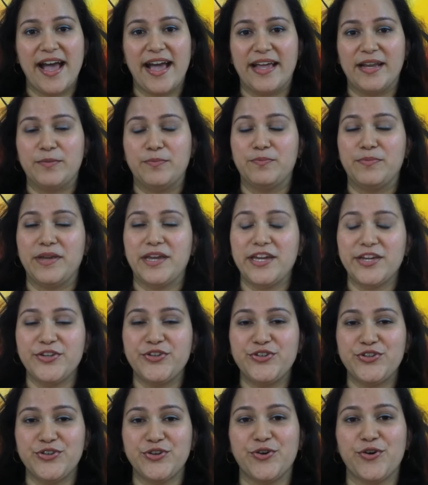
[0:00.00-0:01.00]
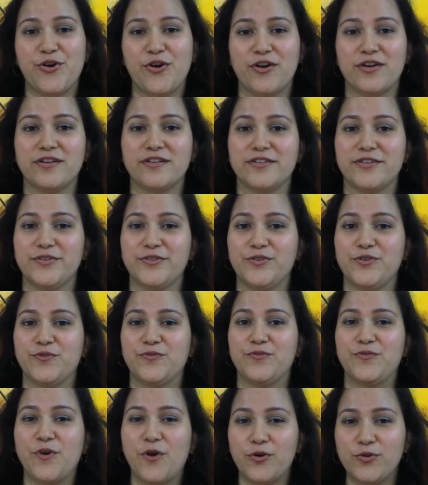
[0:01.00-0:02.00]
And make sure you
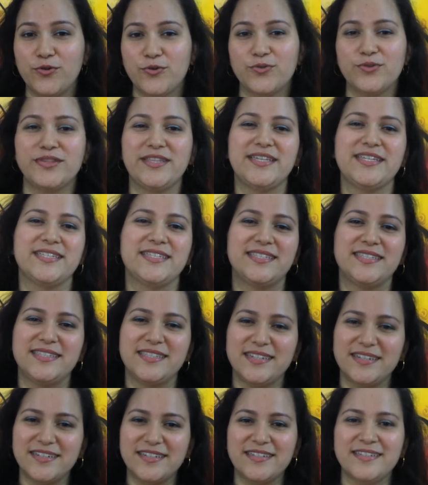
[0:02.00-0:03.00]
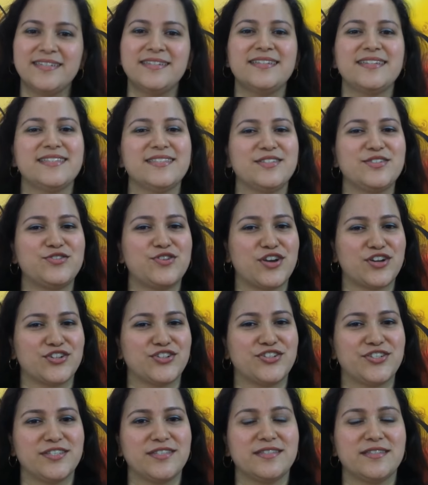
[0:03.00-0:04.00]
follow these certain
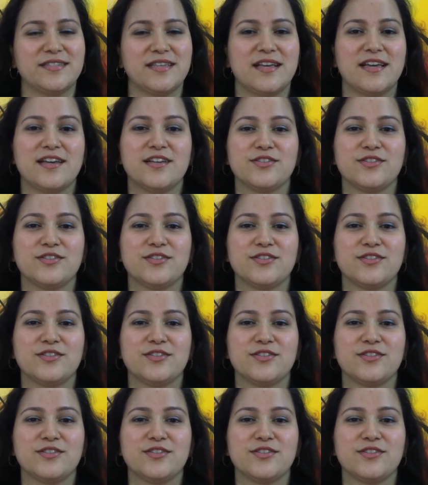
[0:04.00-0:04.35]
instructions